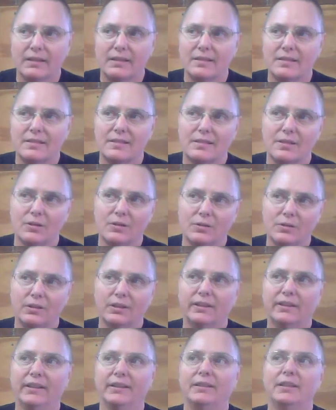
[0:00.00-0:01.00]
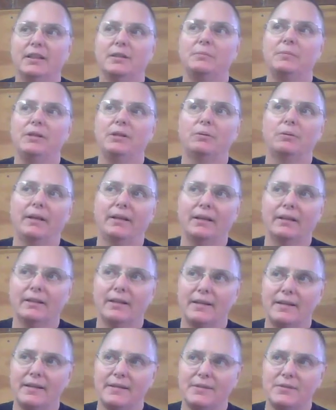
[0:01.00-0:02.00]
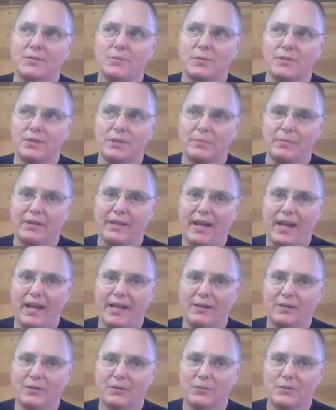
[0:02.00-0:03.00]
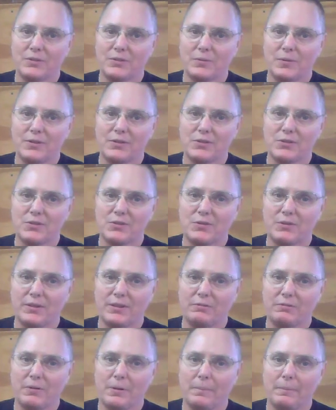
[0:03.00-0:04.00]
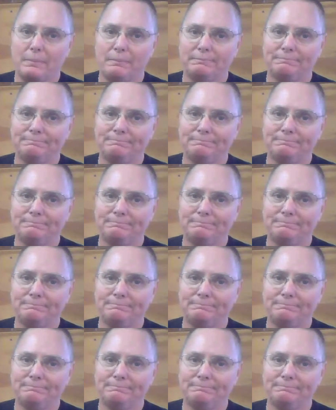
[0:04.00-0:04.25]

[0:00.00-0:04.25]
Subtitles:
So cooking led me to recognize where some of the anger was registering from.